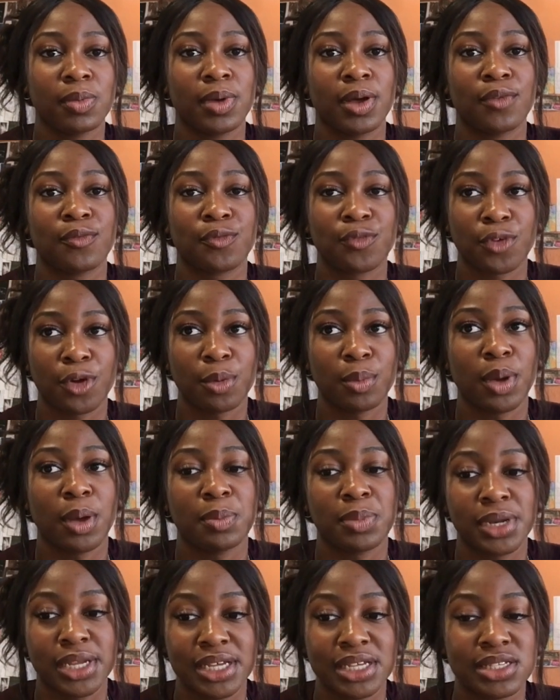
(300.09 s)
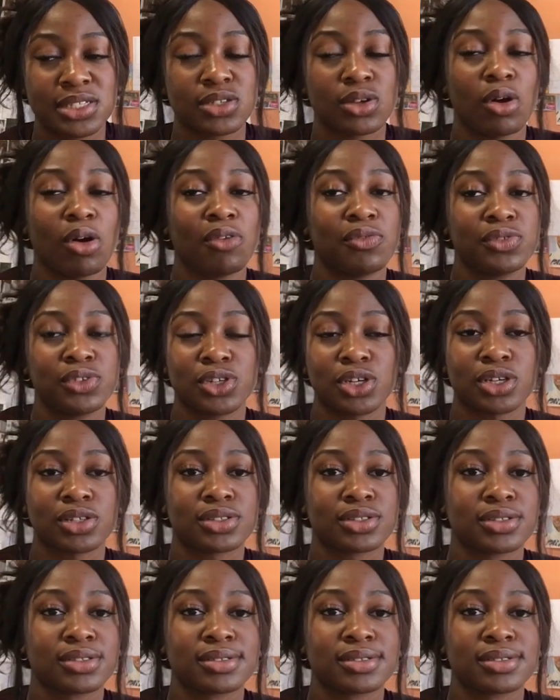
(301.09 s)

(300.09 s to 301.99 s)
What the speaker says: from a place of just